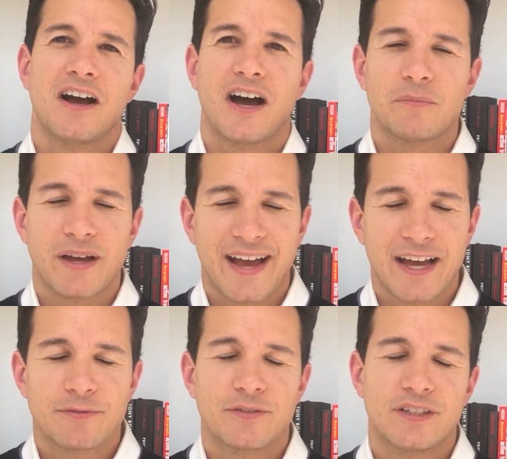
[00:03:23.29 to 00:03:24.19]
On
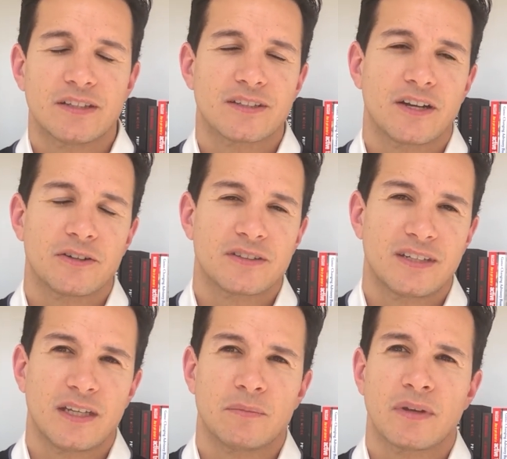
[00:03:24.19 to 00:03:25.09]
behalf of the entire
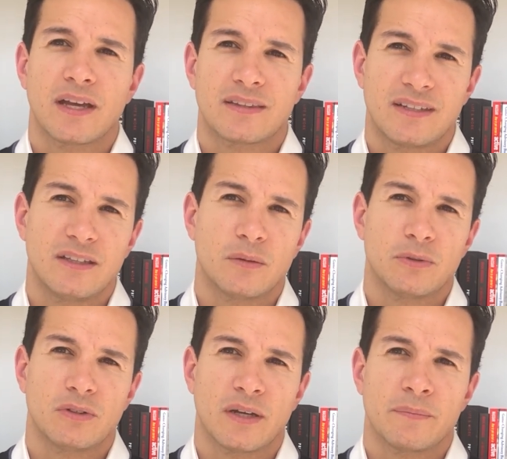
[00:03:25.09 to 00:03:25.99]
team at
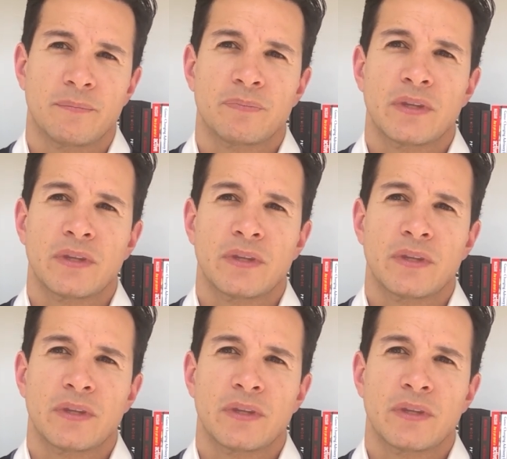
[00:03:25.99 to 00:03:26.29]
TWM,